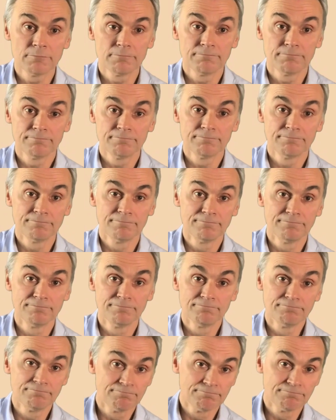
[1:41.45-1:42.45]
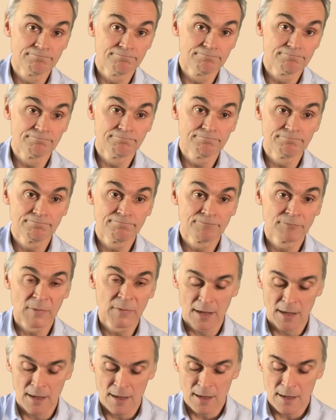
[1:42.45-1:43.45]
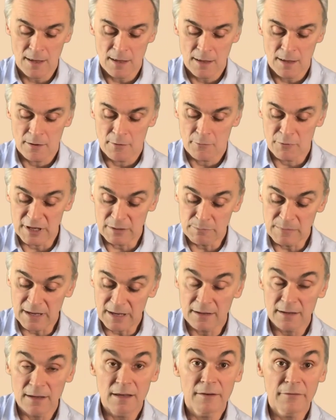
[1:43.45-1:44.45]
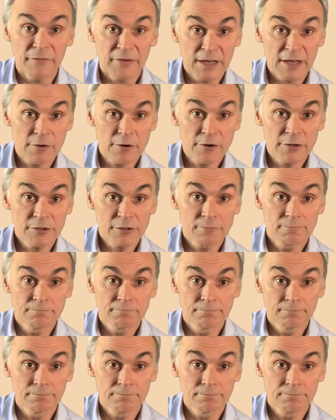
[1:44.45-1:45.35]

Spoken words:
rhythmic figures,